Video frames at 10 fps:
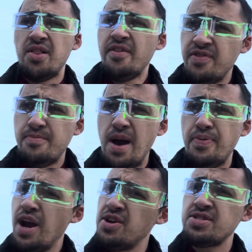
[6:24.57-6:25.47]
live in my
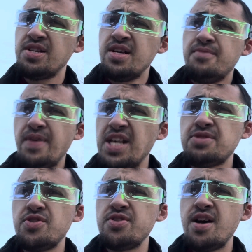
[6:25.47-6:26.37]
parents'
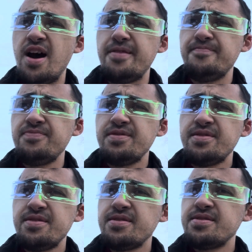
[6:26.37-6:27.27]
basement or not.
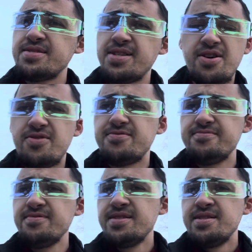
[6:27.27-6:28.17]

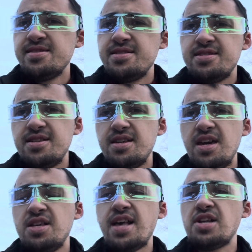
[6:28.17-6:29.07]
So
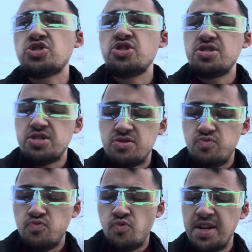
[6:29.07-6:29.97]
that's just
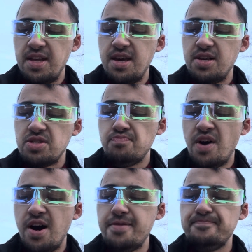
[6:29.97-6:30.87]
what it is.
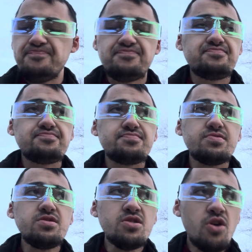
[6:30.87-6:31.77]
But
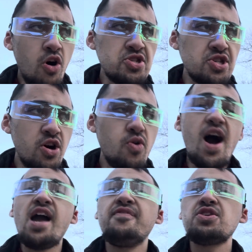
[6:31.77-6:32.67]
also,
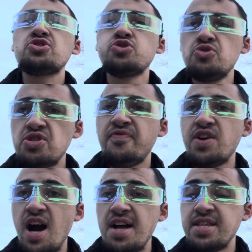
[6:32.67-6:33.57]
I have exclusive
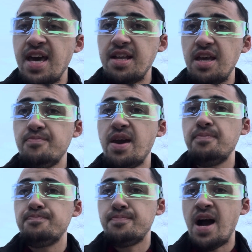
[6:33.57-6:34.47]
content
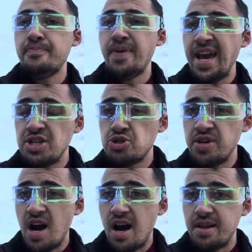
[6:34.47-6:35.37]
in my
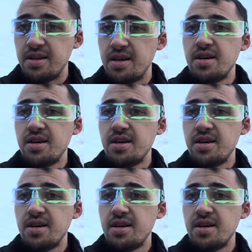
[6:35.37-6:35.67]
Patreon,